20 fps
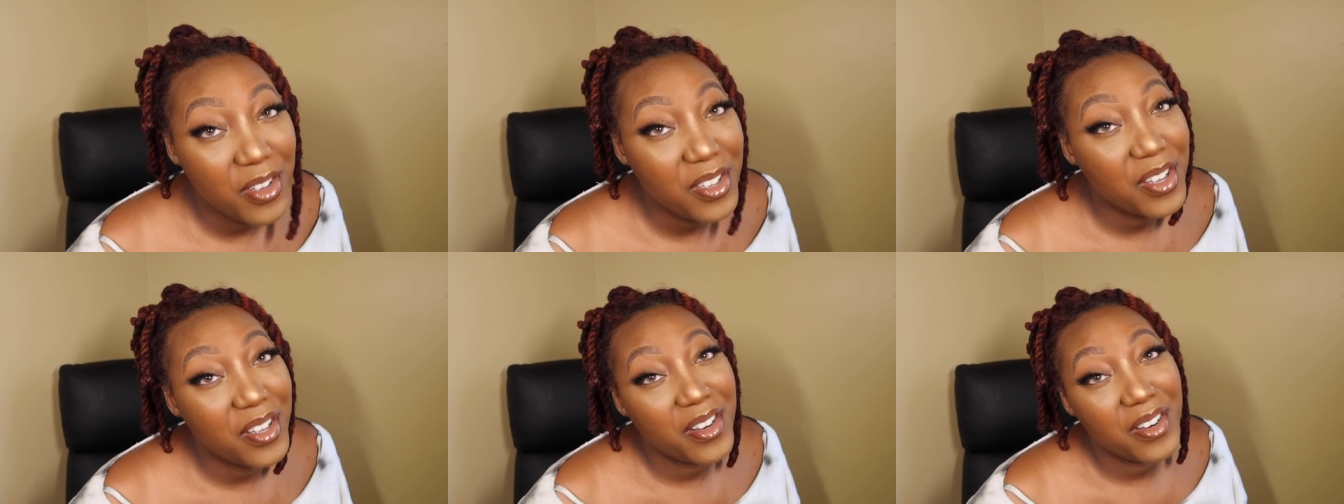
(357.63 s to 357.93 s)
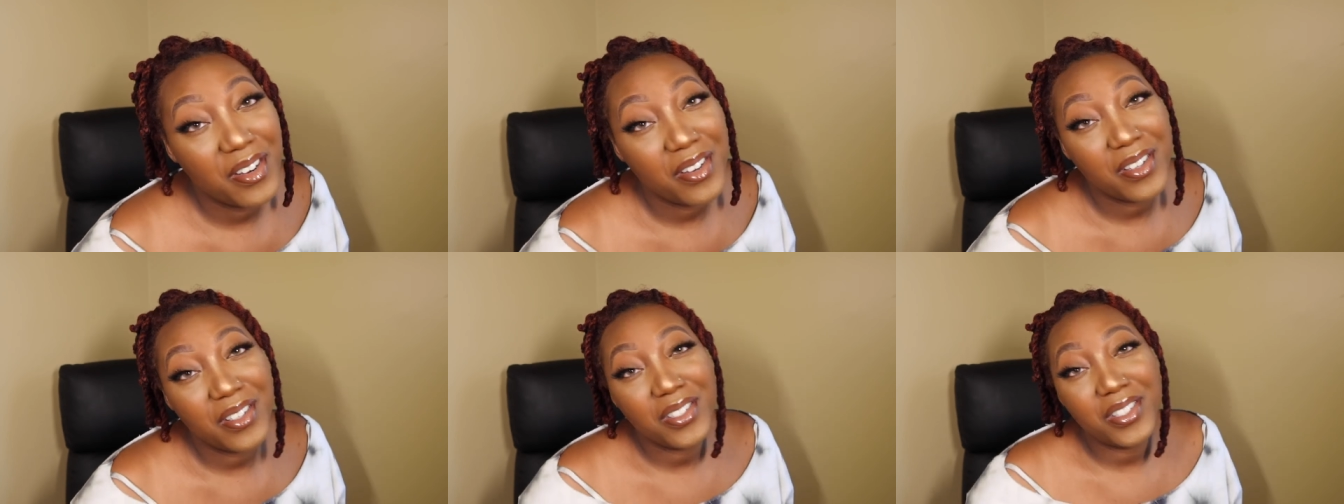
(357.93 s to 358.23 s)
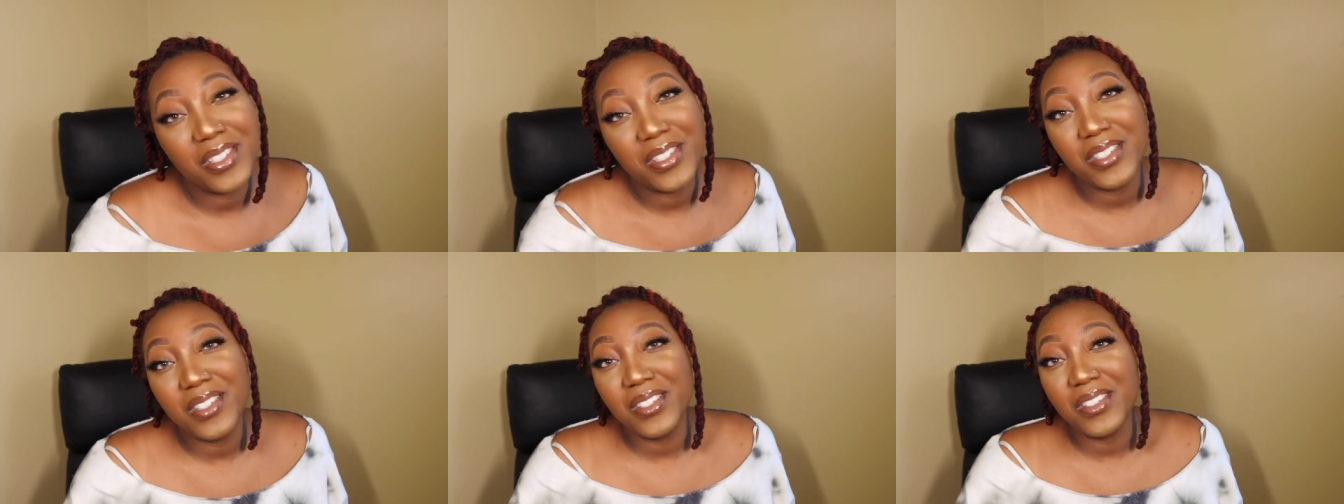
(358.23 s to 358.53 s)
Your girl
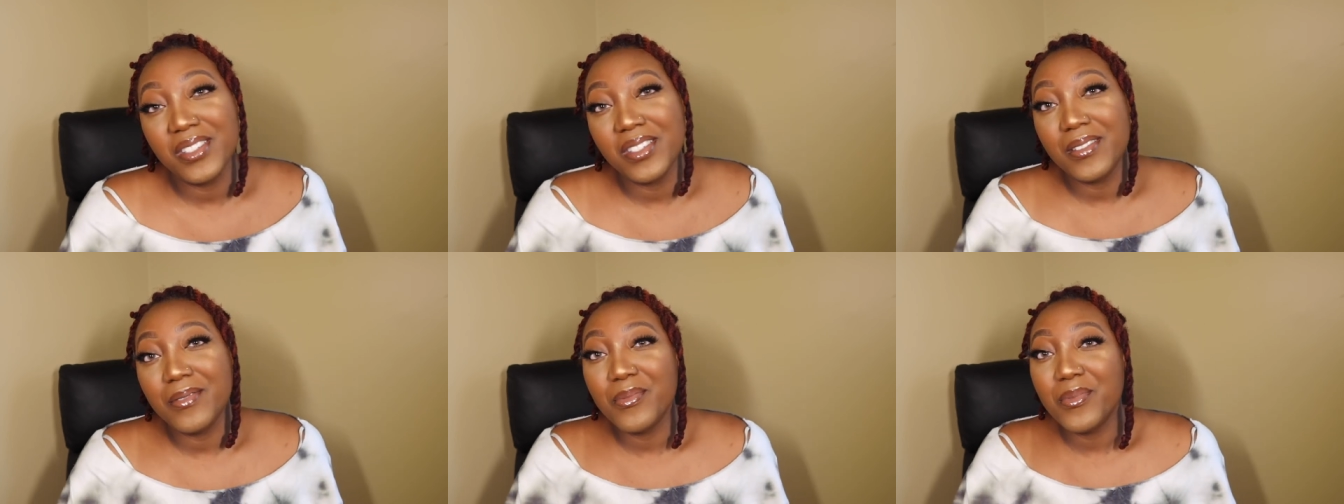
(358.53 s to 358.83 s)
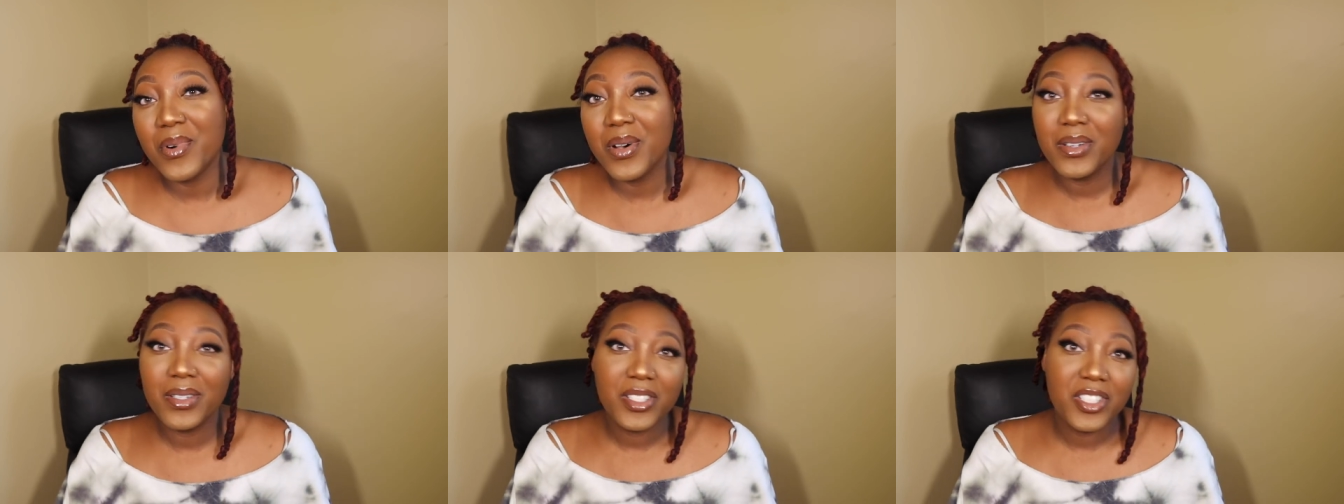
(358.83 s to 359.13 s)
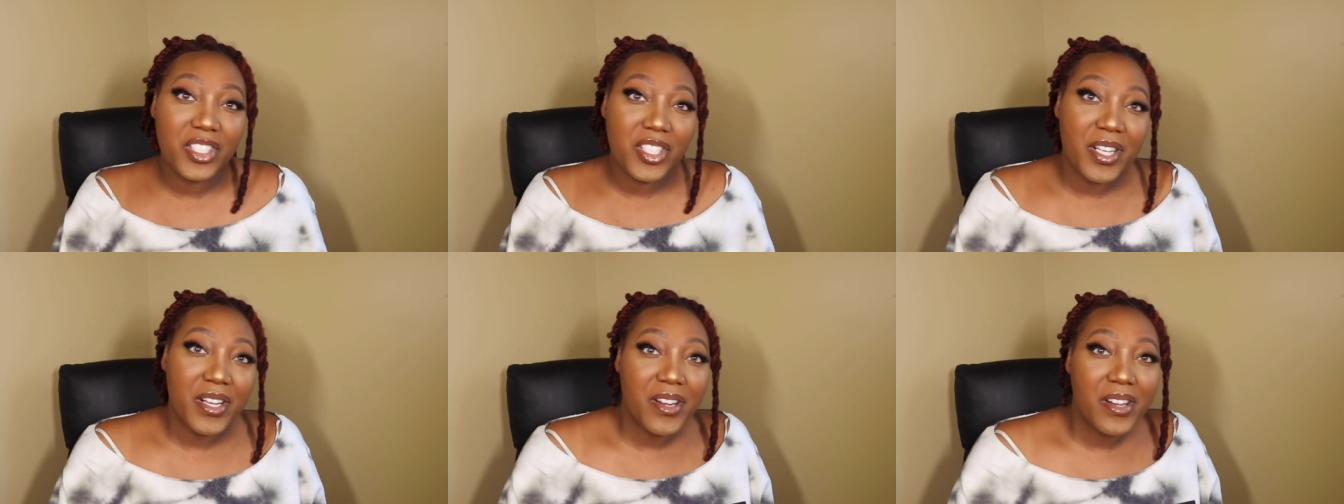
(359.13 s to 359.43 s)
just want to
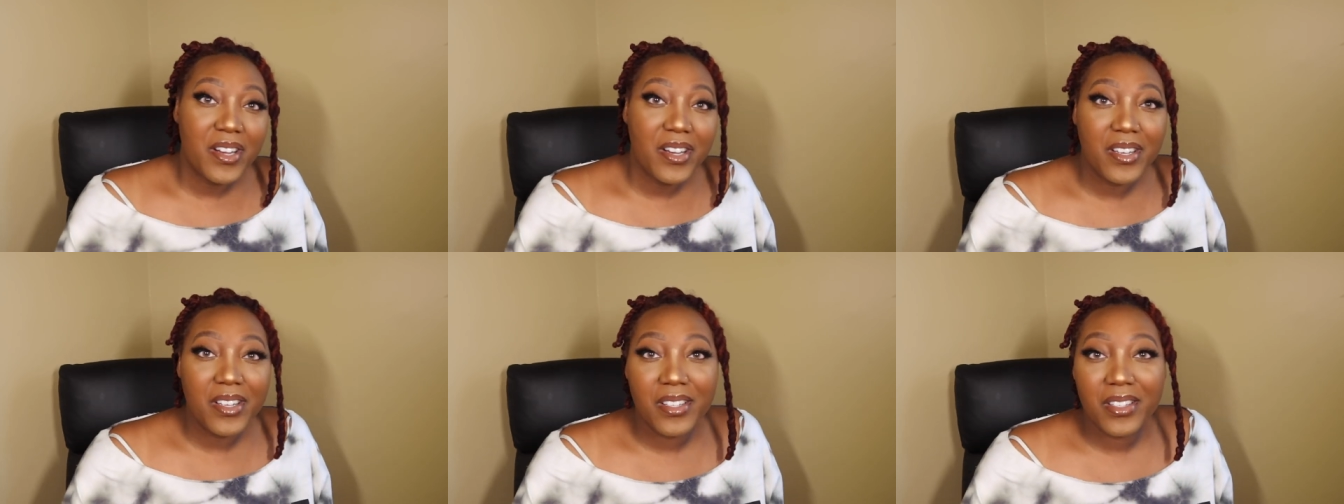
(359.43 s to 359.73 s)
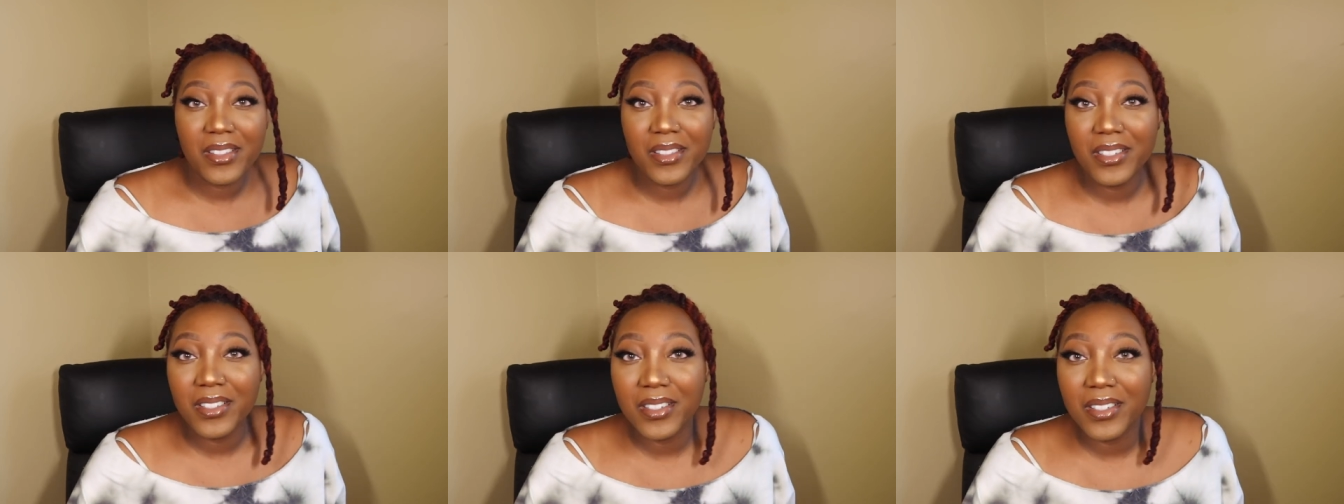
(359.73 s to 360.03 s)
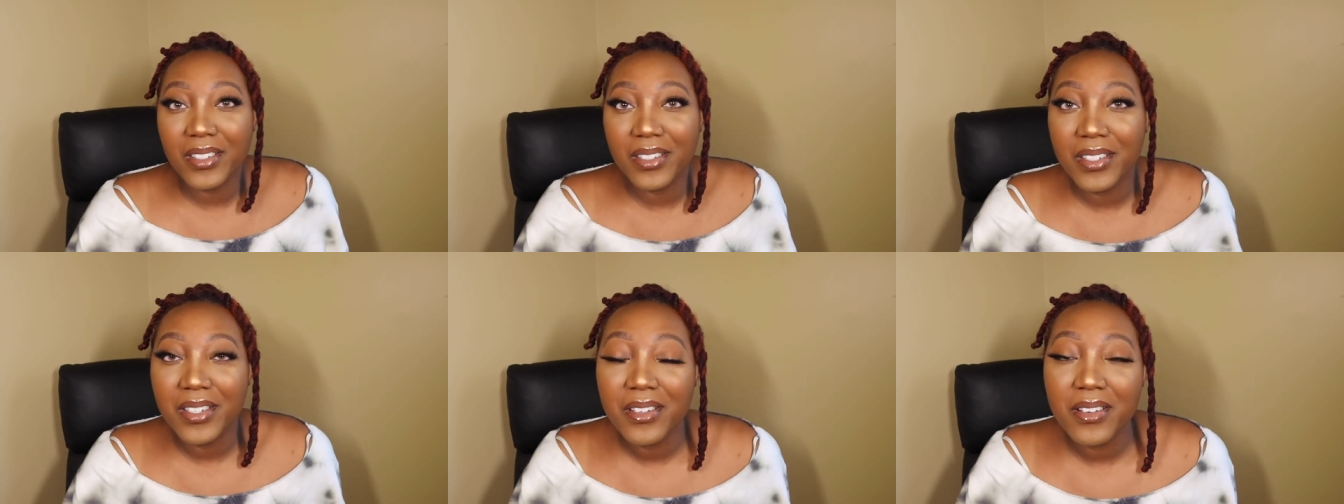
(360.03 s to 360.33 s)
share her
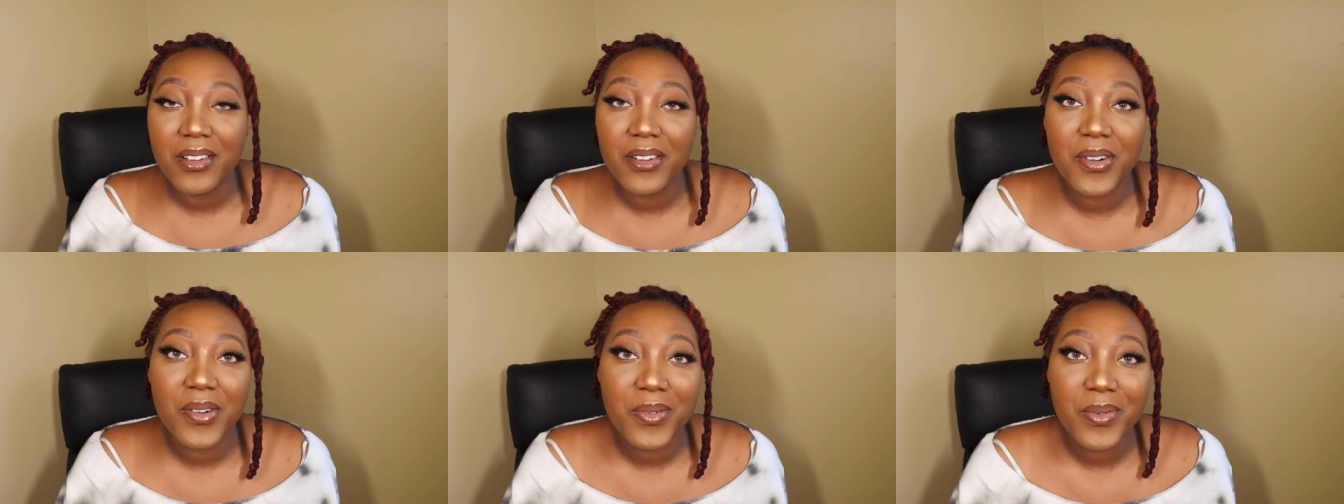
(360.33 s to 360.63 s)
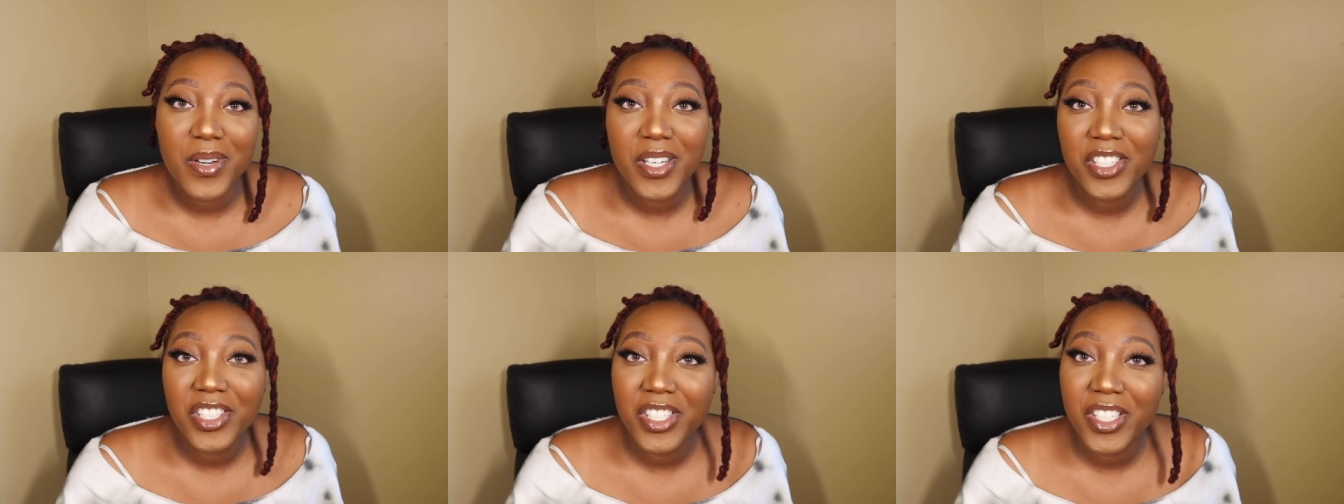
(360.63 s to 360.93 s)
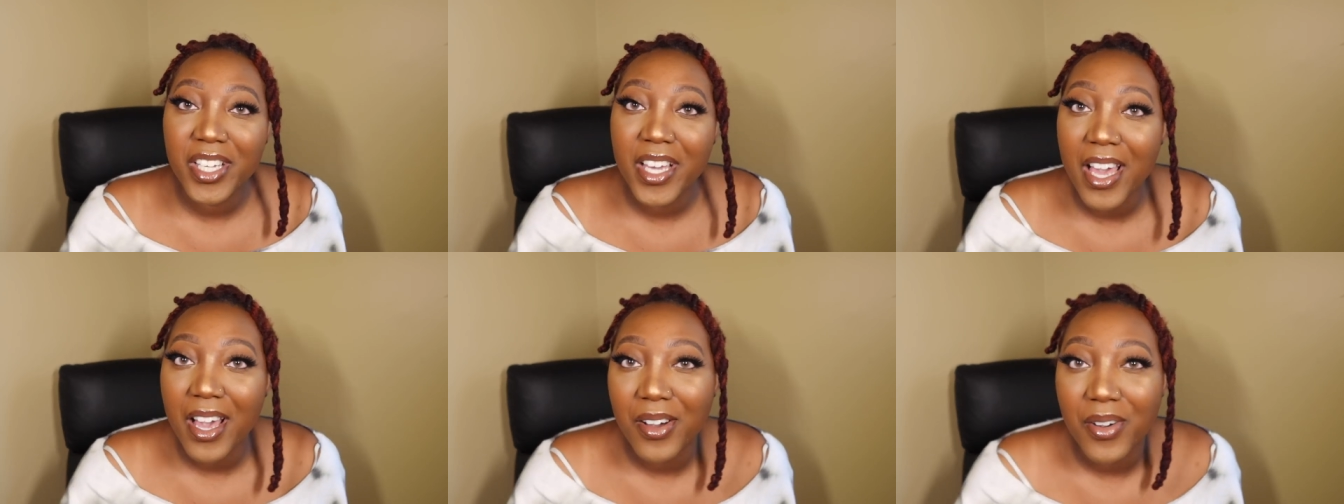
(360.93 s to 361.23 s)
love, you know, what
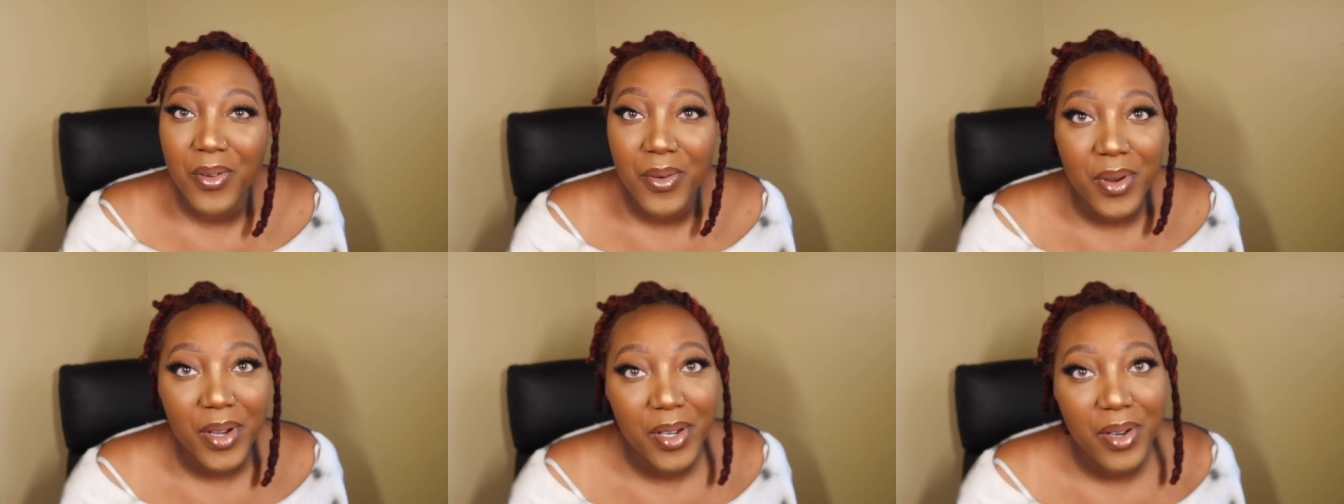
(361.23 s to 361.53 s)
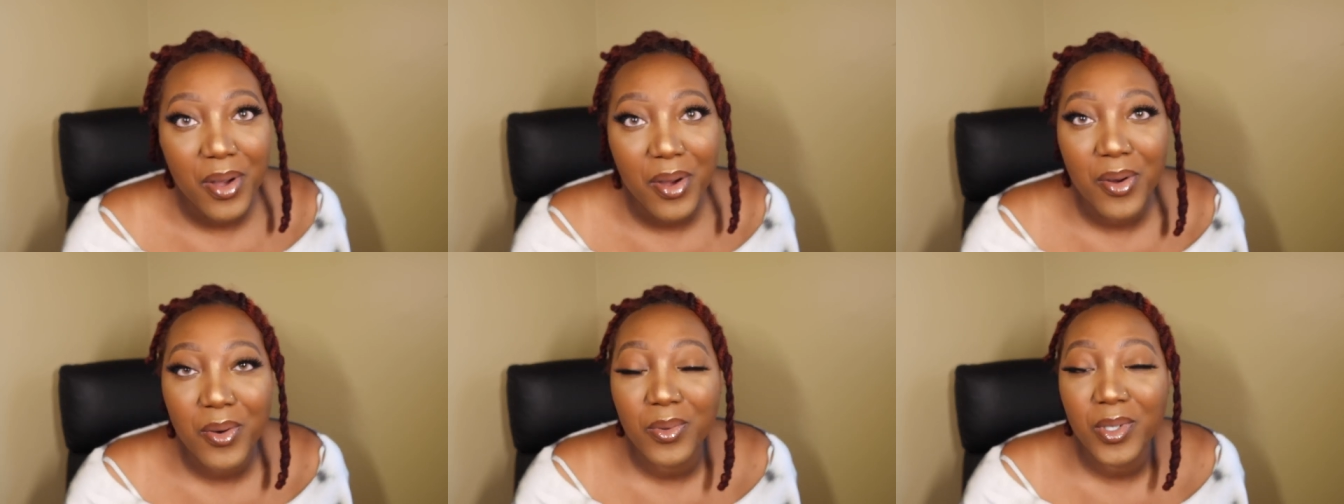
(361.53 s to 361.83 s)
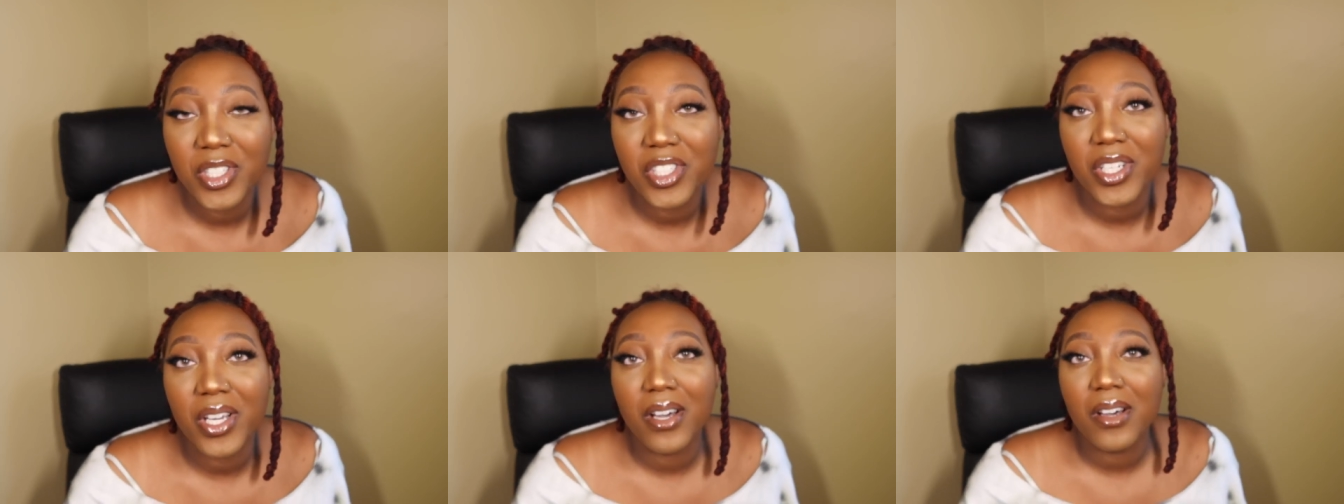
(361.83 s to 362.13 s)
she got going on
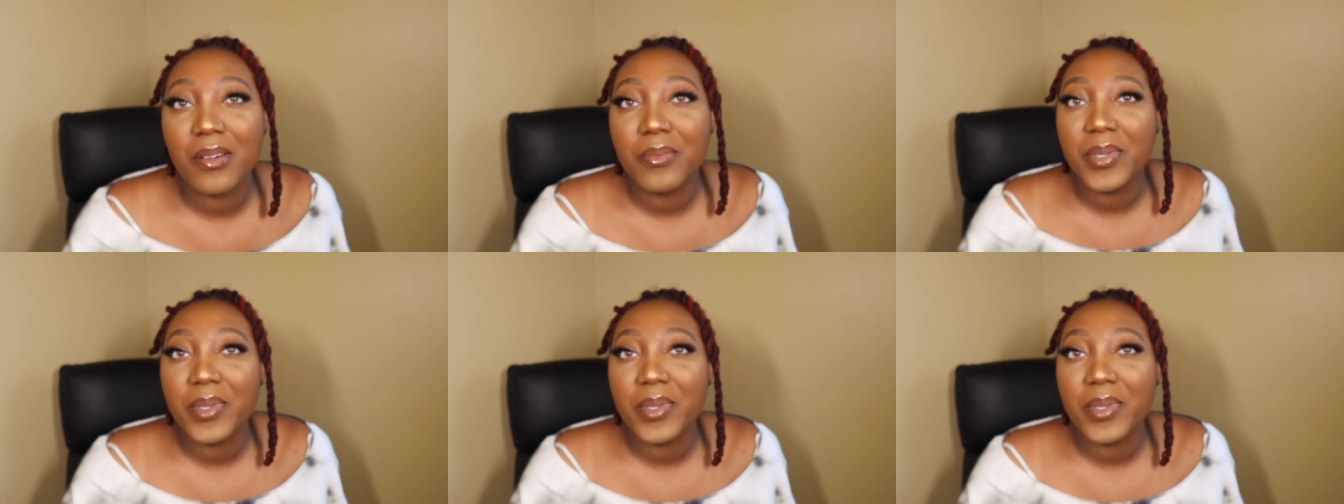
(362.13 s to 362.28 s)
with y'all